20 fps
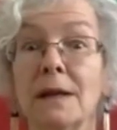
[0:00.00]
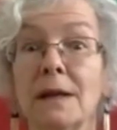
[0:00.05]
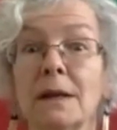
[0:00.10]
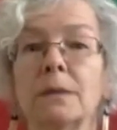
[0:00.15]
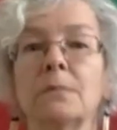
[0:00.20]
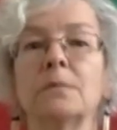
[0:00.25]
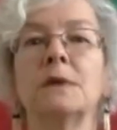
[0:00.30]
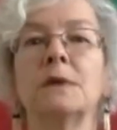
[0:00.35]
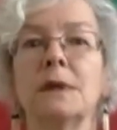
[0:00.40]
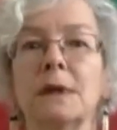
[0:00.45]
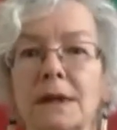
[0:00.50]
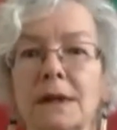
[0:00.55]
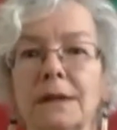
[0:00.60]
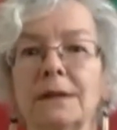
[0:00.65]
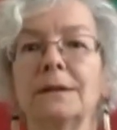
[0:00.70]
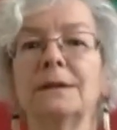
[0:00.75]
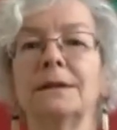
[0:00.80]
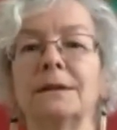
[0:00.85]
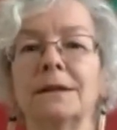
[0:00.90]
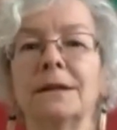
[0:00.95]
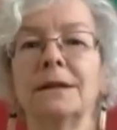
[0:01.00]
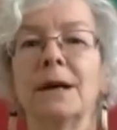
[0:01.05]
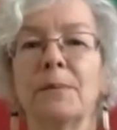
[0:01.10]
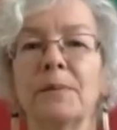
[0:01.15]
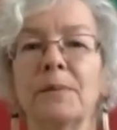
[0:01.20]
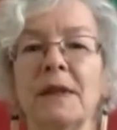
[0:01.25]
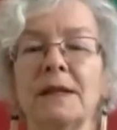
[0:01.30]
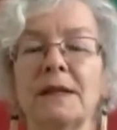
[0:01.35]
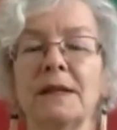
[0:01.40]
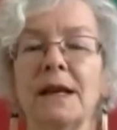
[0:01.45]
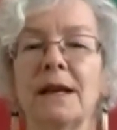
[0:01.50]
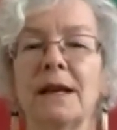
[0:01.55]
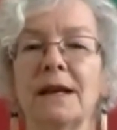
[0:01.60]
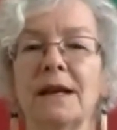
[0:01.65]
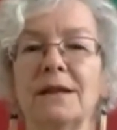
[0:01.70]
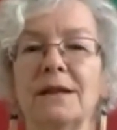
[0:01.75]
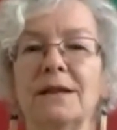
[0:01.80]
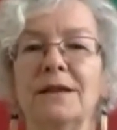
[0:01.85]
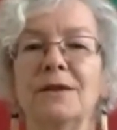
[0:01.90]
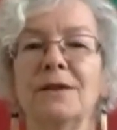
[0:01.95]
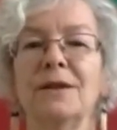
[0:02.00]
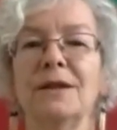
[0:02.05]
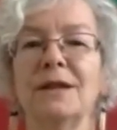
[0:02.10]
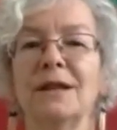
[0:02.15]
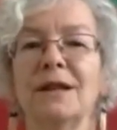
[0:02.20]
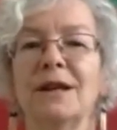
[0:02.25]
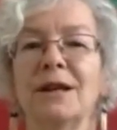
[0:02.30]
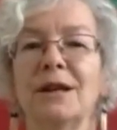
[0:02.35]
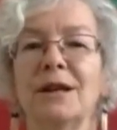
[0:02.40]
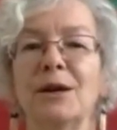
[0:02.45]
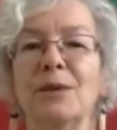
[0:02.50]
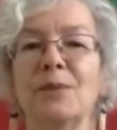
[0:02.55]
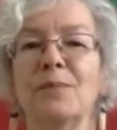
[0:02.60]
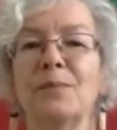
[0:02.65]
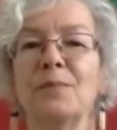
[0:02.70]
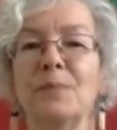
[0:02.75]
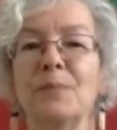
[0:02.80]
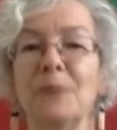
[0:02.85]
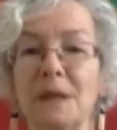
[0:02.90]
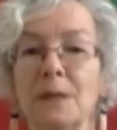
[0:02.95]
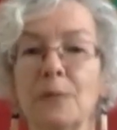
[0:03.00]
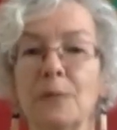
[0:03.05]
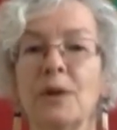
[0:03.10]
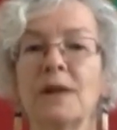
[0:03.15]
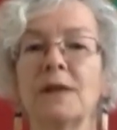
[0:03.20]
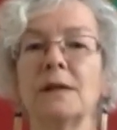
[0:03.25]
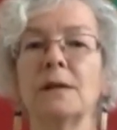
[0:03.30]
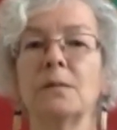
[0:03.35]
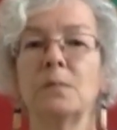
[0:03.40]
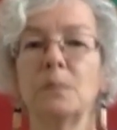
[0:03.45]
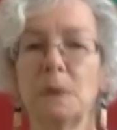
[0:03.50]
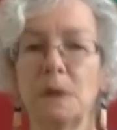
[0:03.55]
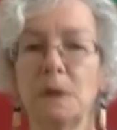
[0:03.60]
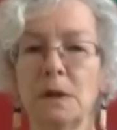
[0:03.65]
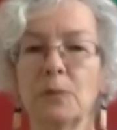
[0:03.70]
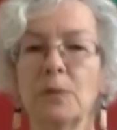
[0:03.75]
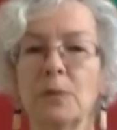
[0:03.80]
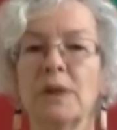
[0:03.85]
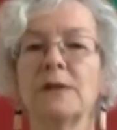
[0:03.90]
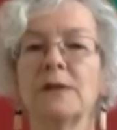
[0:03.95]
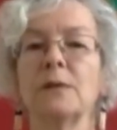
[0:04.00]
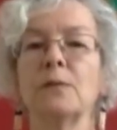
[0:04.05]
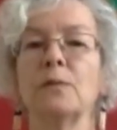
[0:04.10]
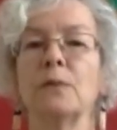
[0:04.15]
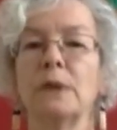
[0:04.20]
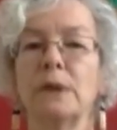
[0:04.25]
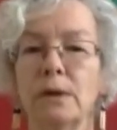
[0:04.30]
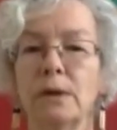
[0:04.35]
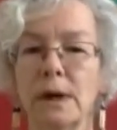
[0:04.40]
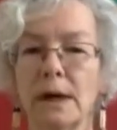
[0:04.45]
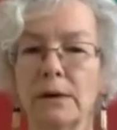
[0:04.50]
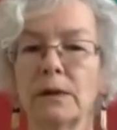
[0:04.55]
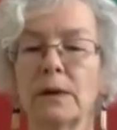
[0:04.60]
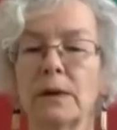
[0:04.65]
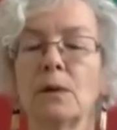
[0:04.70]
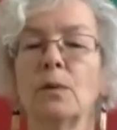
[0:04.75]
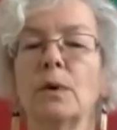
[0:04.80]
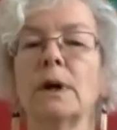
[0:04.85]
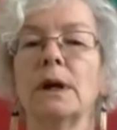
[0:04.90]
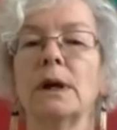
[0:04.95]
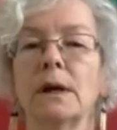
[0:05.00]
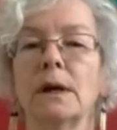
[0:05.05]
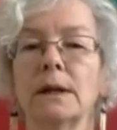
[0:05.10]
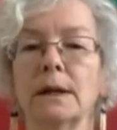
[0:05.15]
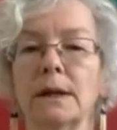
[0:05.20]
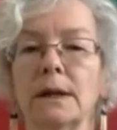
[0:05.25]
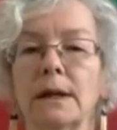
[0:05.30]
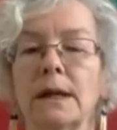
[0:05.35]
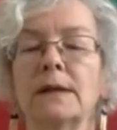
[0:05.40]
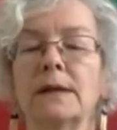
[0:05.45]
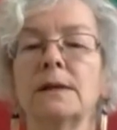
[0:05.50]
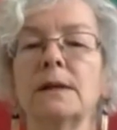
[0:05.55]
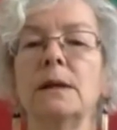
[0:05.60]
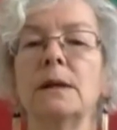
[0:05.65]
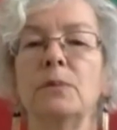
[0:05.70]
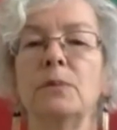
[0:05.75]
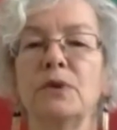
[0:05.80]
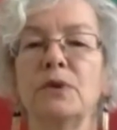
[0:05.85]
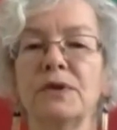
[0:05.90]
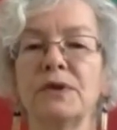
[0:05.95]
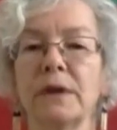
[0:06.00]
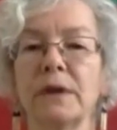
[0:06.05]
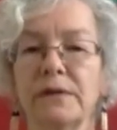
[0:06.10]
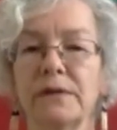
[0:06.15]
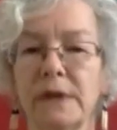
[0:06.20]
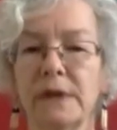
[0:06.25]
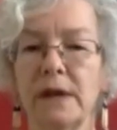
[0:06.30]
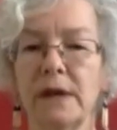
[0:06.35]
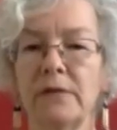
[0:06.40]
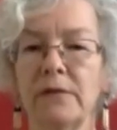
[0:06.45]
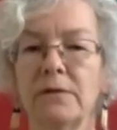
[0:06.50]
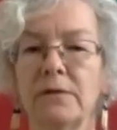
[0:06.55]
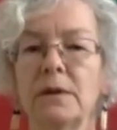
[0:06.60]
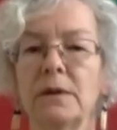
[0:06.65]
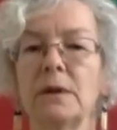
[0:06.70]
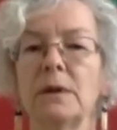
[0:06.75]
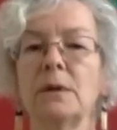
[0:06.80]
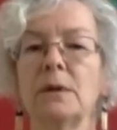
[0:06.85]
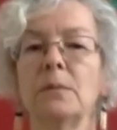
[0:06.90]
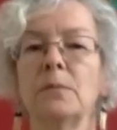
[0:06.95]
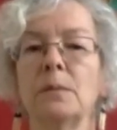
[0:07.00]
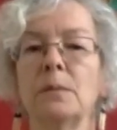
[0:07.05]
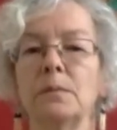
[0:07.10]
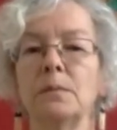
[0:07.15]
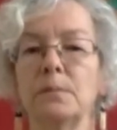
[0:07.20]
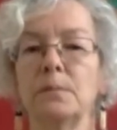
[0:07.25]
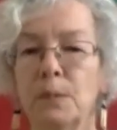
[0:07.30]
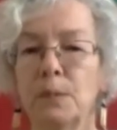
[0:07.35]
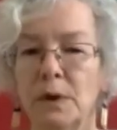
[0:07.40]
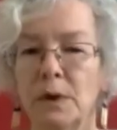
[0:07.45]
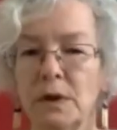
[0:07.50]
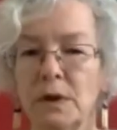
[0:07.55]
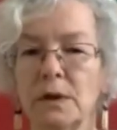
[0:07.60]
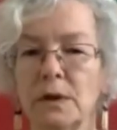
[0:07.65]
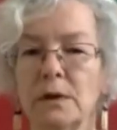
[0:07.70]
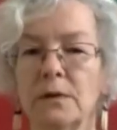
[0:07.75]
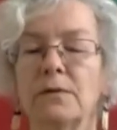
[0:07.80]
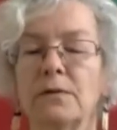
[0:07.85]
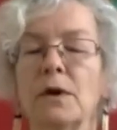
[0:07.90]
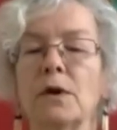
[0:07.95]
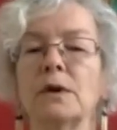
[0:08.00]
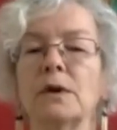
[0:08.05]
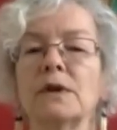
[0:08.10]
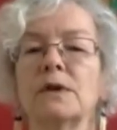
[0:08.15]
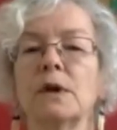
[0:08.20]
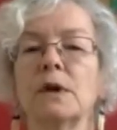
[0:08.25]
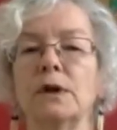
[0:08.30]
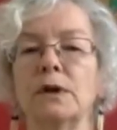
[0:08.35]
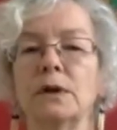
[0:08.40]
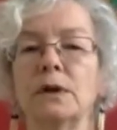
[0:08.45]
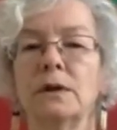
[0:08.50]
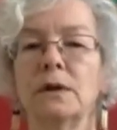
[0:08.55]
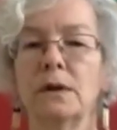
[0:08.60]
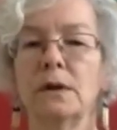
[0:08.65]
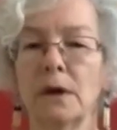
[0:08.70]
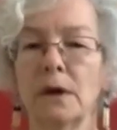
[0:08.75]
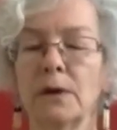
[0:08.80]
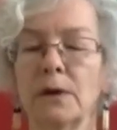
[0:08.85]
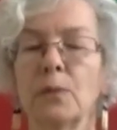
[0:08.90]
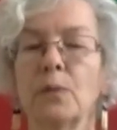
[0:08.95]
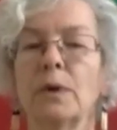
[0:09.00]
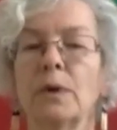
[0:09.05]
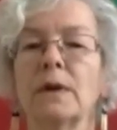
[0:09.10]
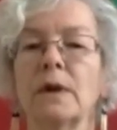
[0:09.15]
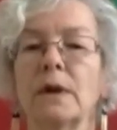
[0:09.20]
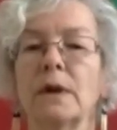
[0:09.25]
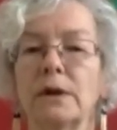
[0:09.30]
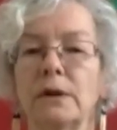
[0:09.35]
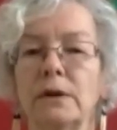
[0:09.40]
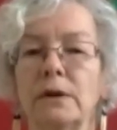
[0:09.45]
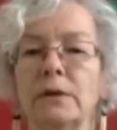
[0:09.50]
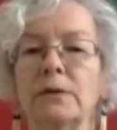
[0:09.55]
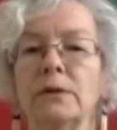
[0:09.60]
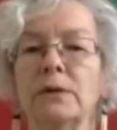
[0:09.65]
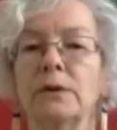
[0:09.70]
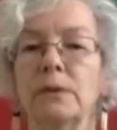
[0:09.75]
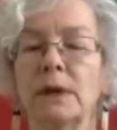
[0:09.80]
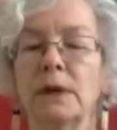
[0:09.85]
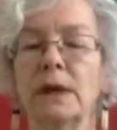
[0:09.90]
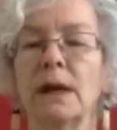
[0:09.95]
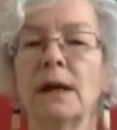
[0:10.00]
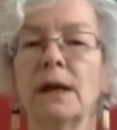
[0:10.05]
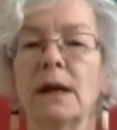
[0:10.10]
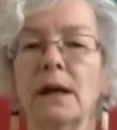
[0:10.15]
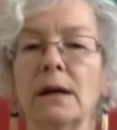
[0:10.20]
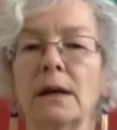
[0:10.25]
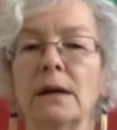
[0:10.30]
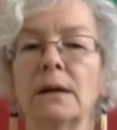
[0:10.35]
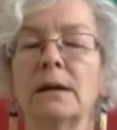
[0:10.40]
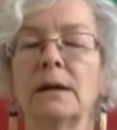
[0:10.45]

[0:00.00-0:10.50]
them to up the 10, be in the present when you're out there working on the lines, keep yourself safe. put your focus on the work that you're doing at hand.